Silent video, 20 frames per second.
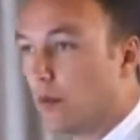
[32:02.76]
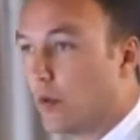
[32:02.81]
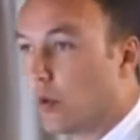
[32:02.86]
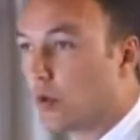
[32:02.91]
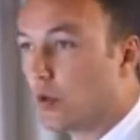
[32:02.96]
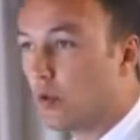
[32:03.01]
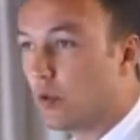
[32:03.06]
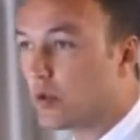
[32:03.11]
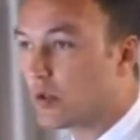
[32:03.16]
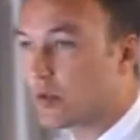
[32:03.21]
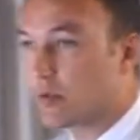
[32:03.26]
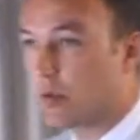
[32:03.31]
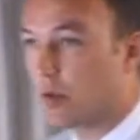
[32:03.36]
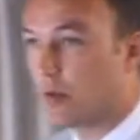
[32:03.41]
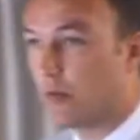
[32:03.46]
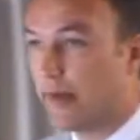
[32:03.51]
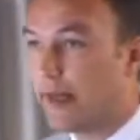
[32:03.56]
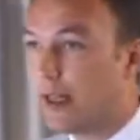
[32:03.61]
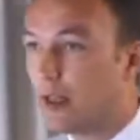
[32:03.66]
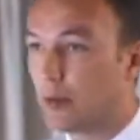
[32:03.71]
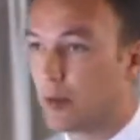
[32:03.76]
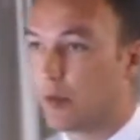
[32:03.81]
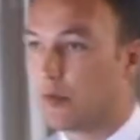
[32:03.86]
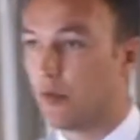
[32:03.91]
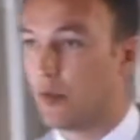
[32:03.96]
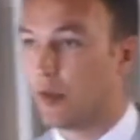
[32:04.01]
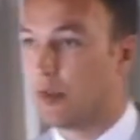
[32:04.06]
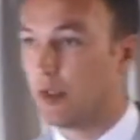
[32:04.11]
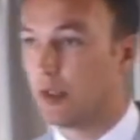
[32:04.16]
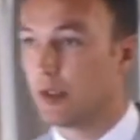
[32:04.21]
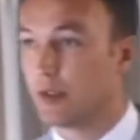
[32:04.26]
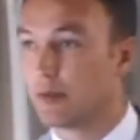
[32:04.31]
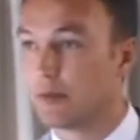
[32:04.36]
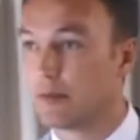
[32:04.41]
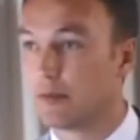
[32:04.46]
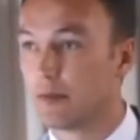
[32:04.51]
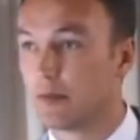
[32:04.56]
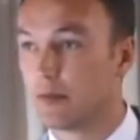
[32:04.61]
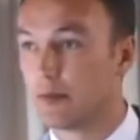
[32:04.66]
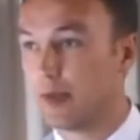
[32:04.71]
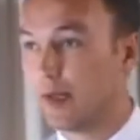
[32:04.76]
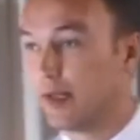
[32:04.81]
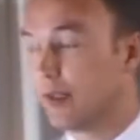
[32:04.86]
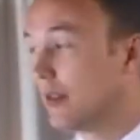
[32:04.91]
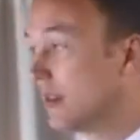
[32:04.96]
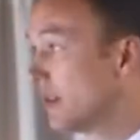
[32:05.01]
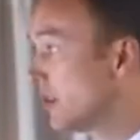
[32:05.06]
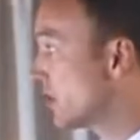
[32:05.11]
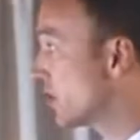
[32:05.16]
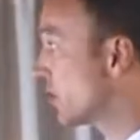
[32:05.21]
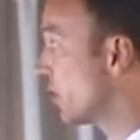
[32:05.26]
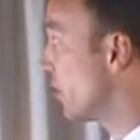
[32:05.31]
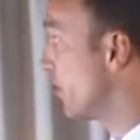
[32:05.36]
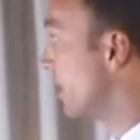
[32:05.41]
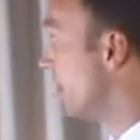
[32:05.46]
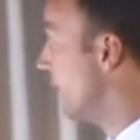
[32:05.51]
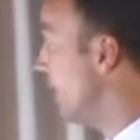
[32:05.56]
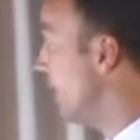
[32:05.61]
no uses were available for it. Right? So